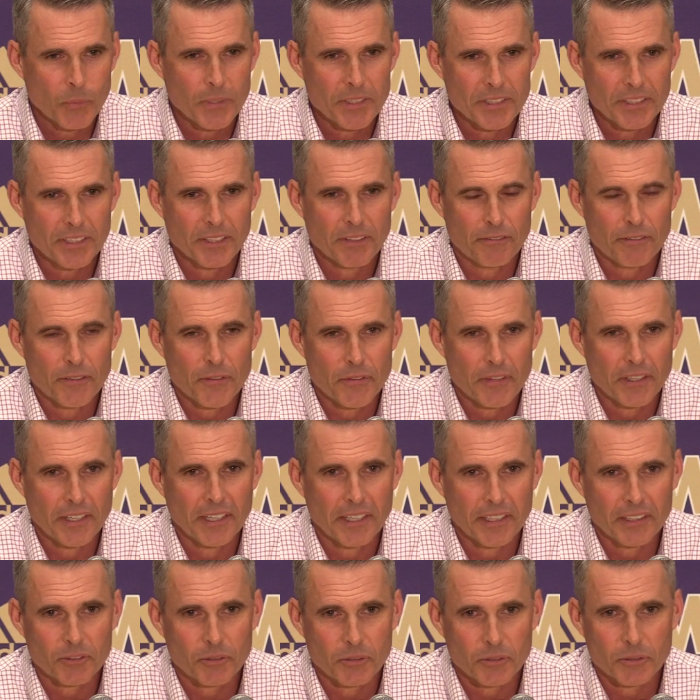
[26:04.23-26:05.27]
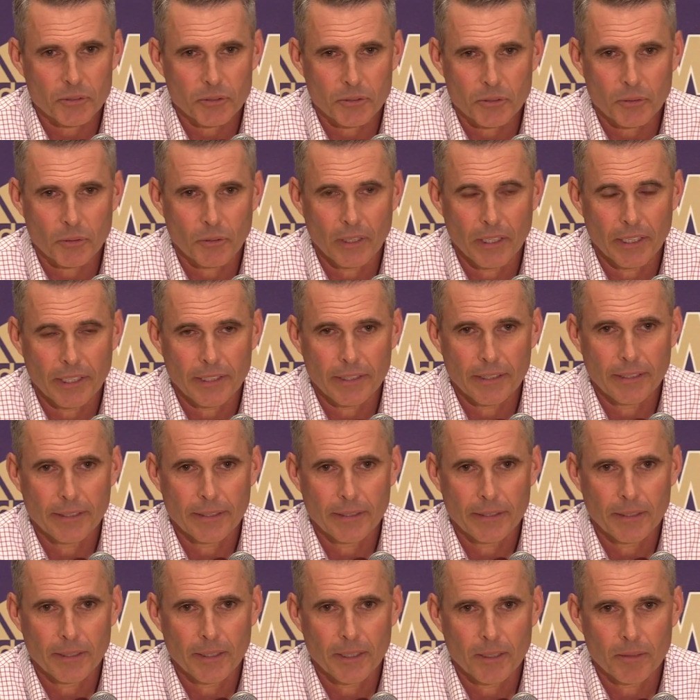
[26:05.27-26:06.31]
went and did a few things, which was great.
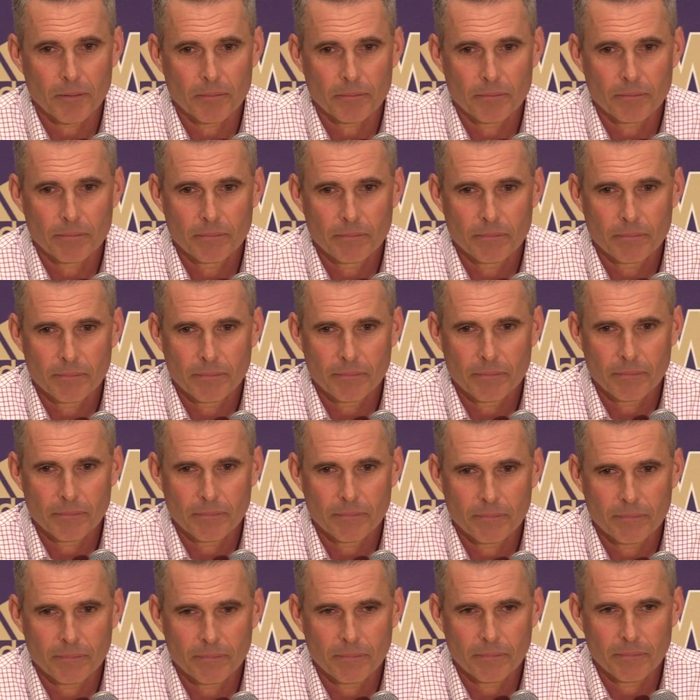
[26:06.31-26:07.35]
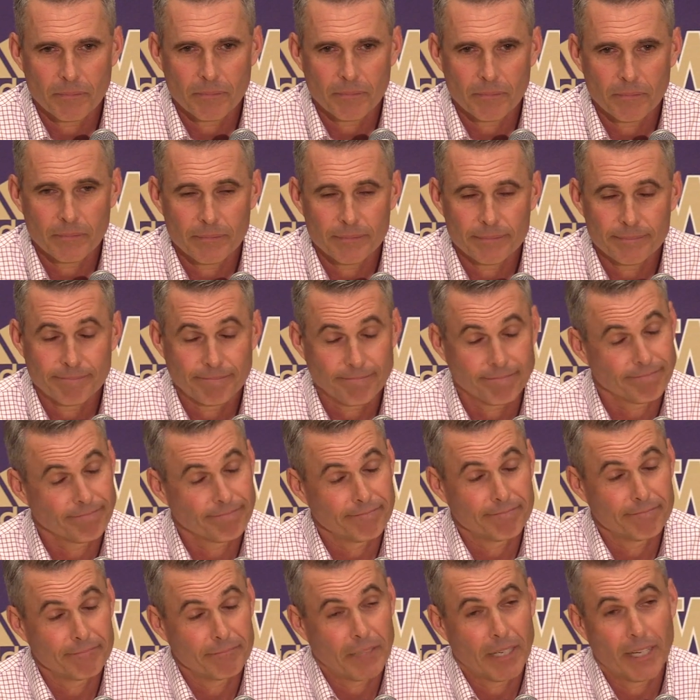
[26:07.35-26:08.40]

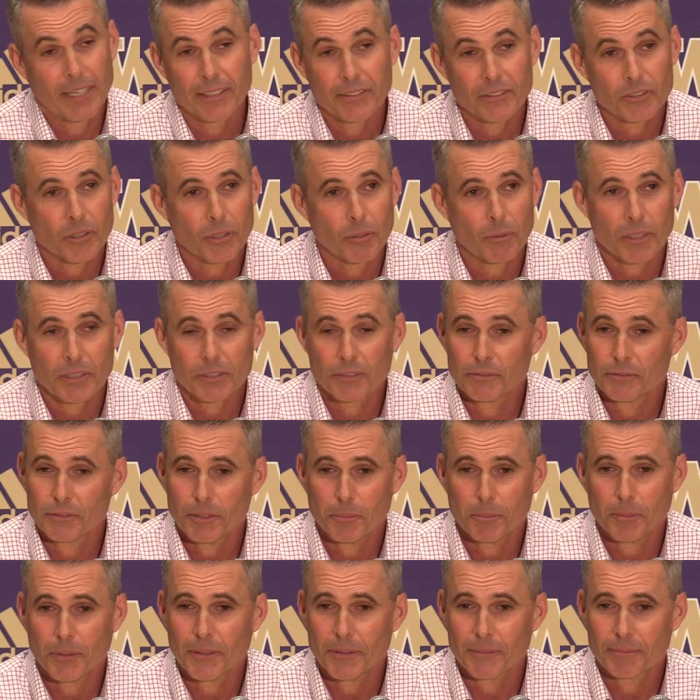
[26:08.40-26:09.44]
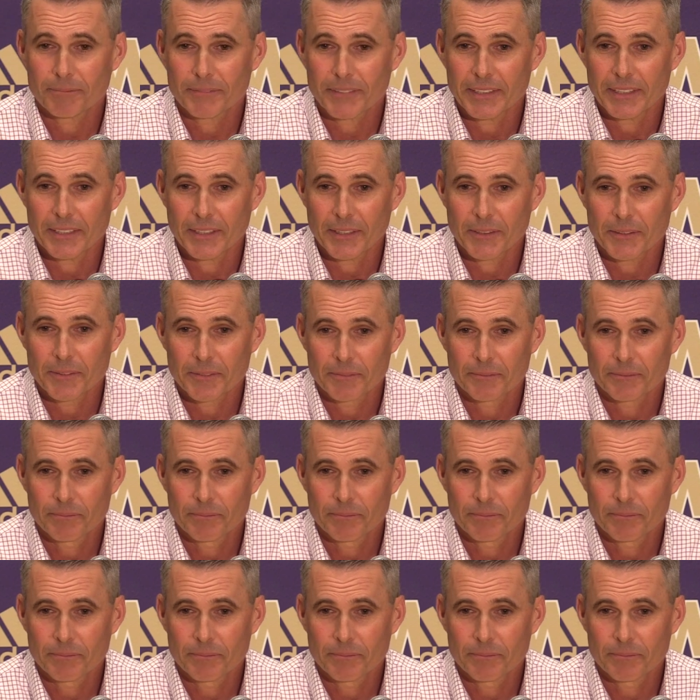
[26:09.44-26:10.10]
I enjoy watching football, you know.